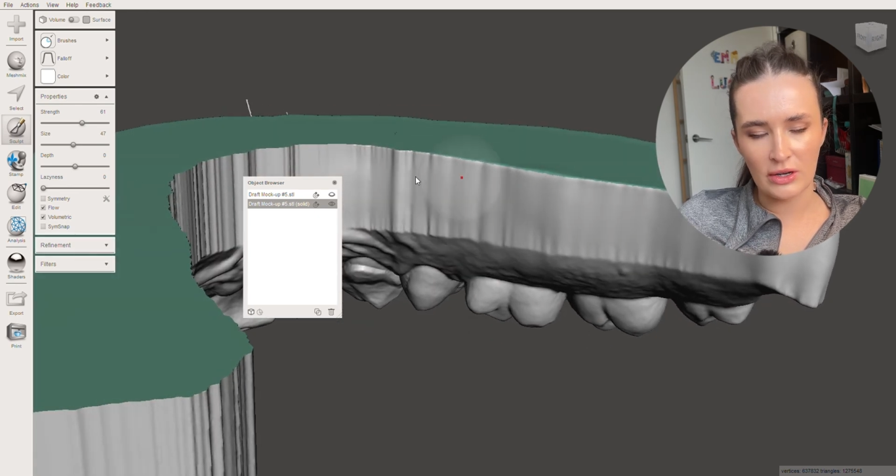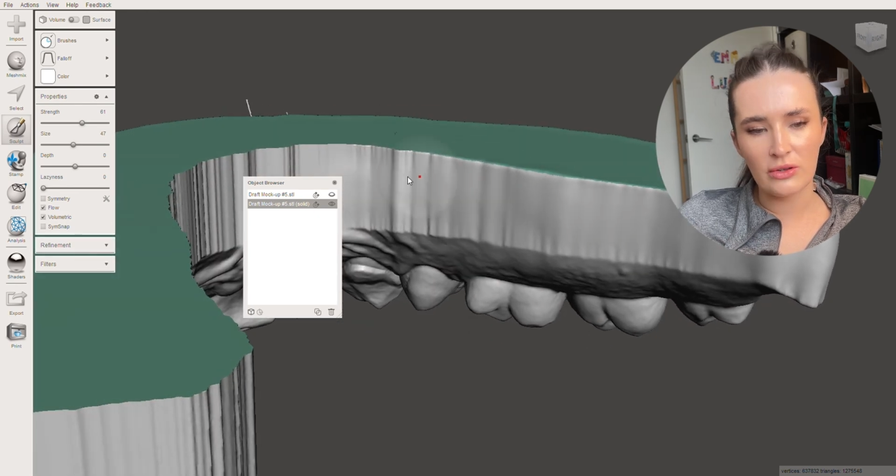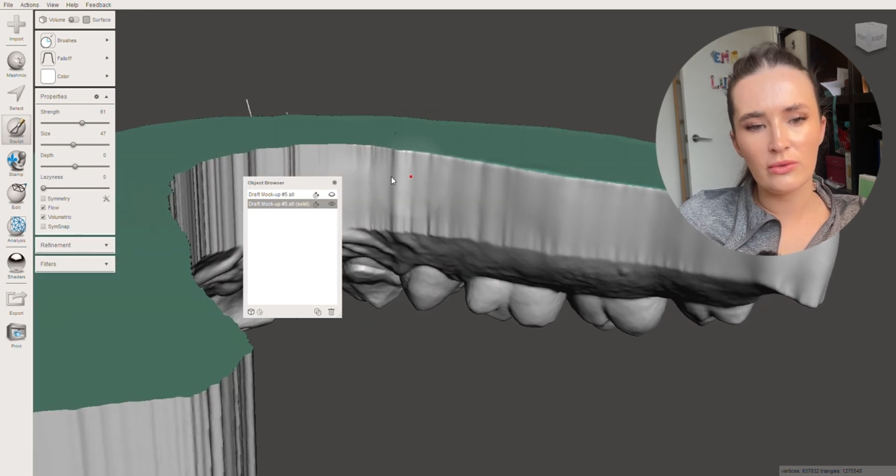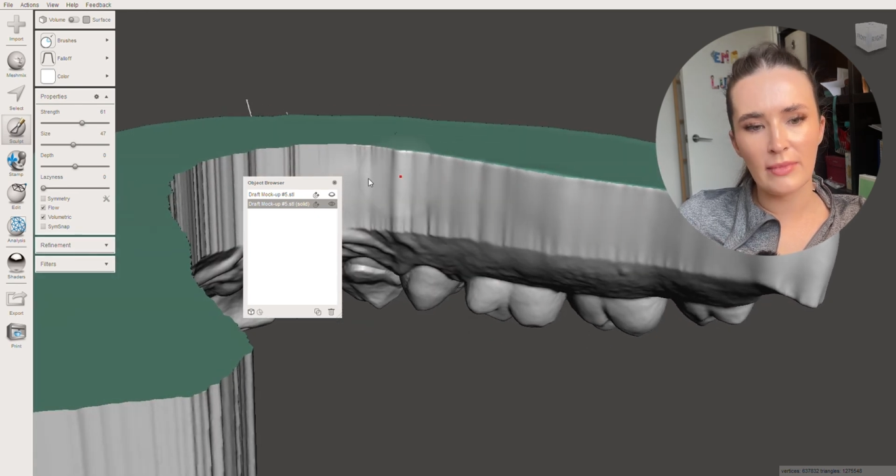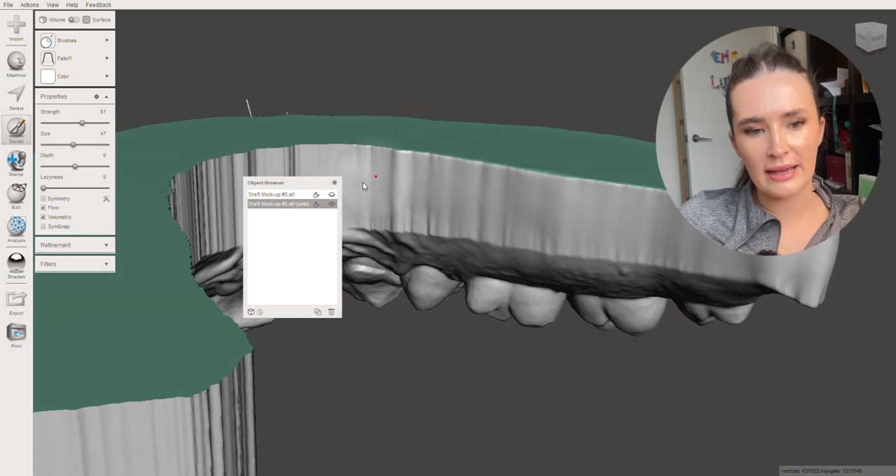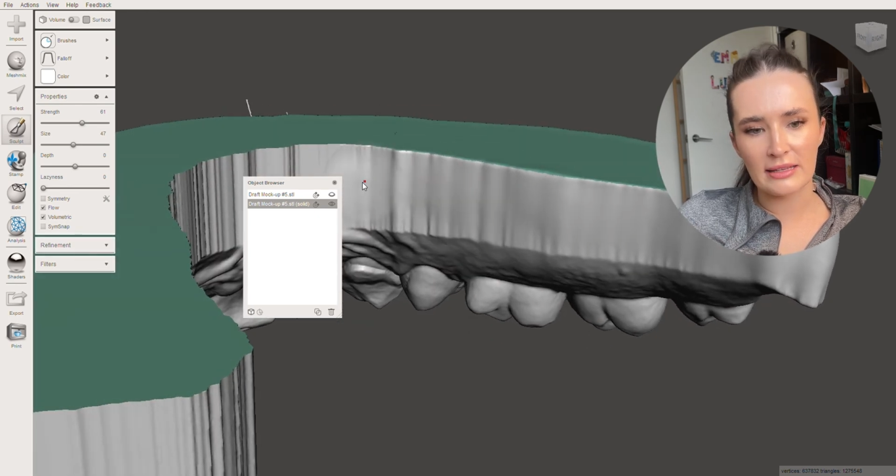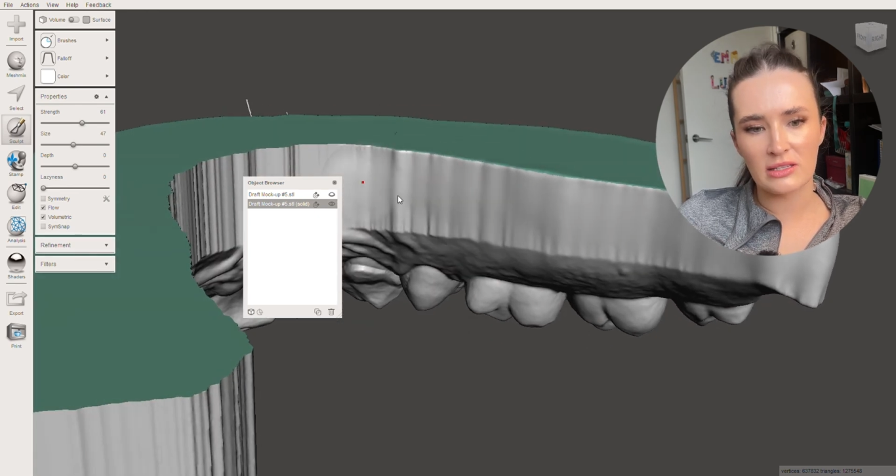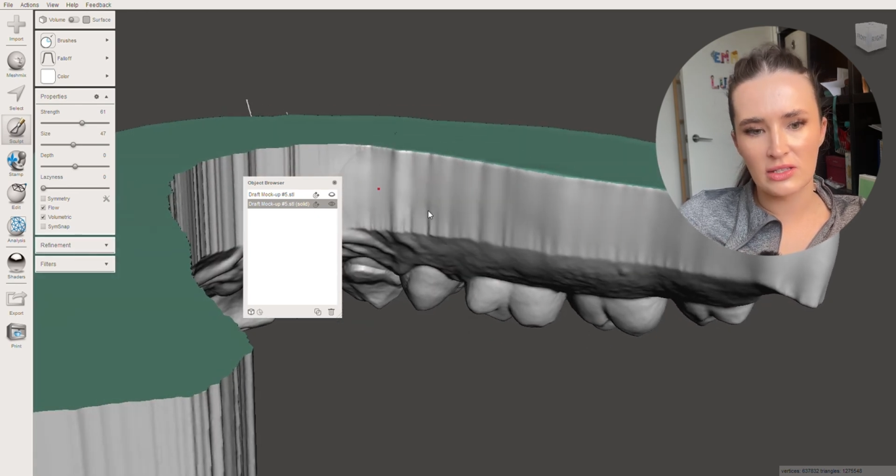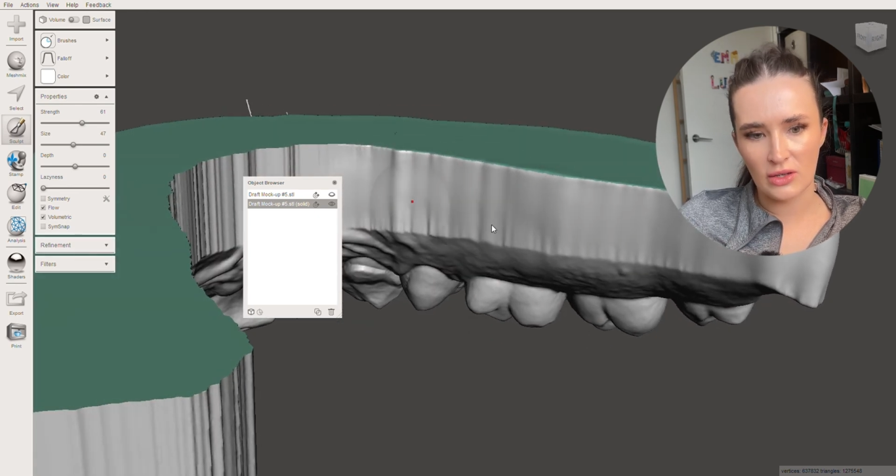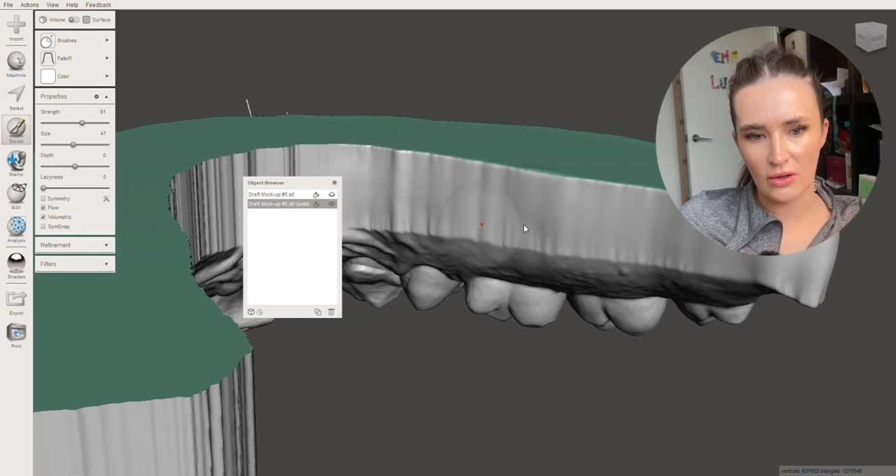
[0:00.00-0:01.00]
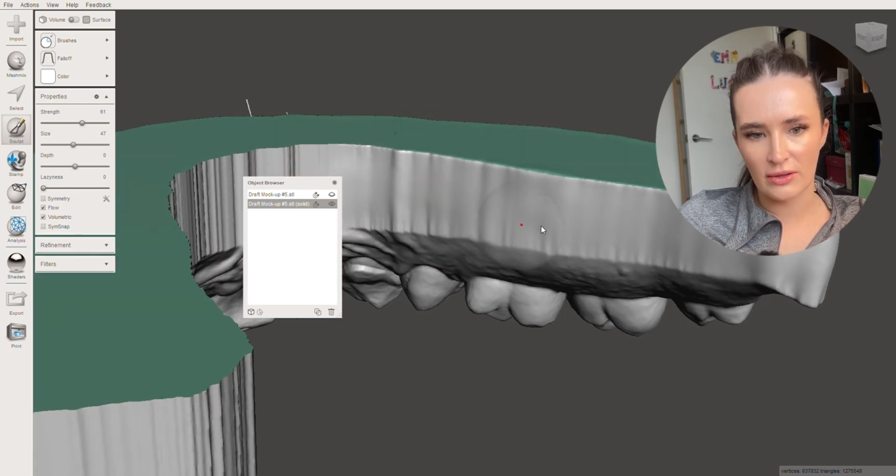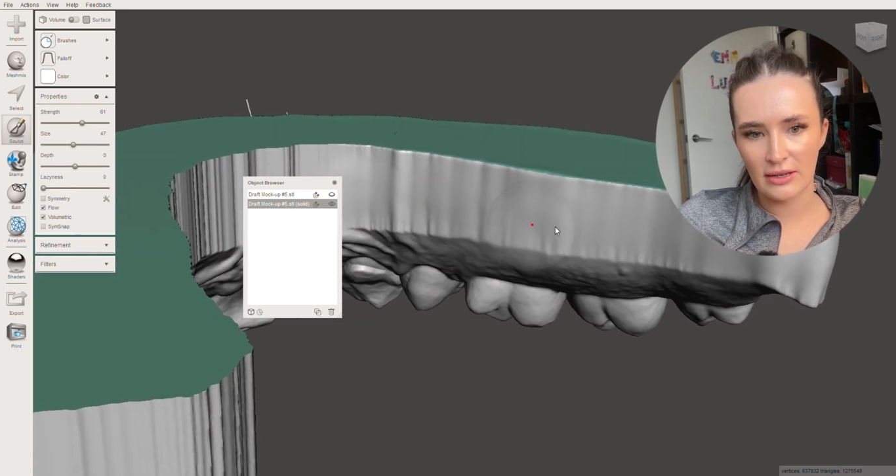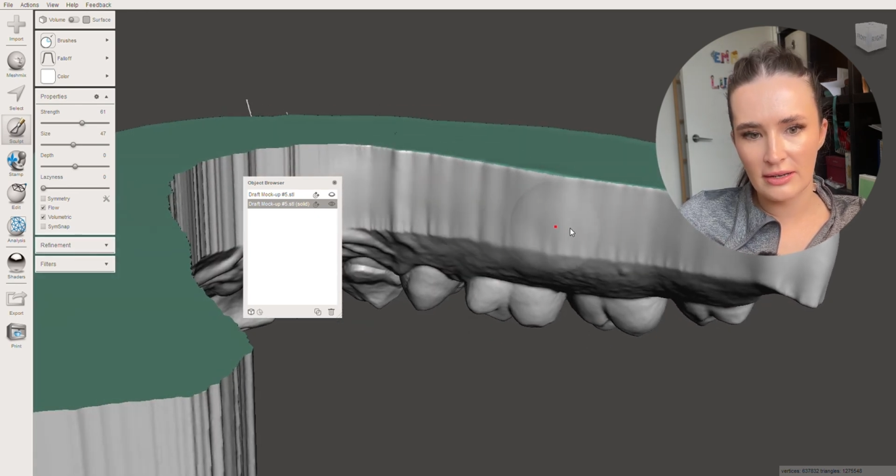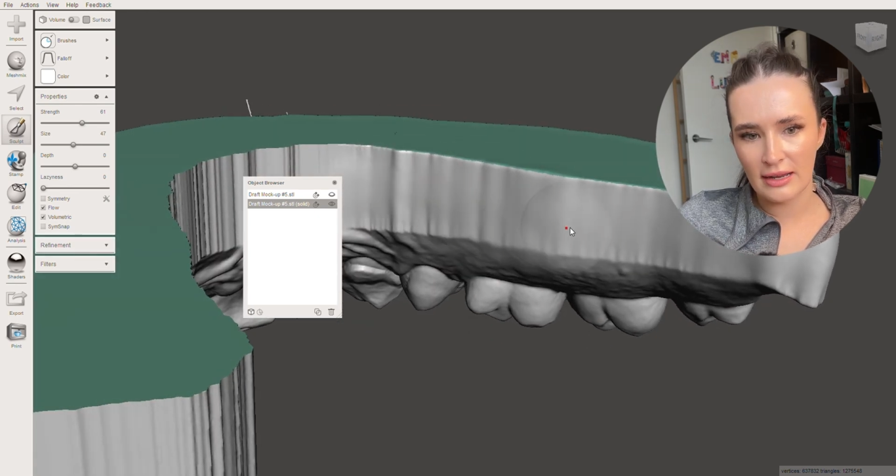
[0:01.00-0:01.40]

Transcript: you make it solid,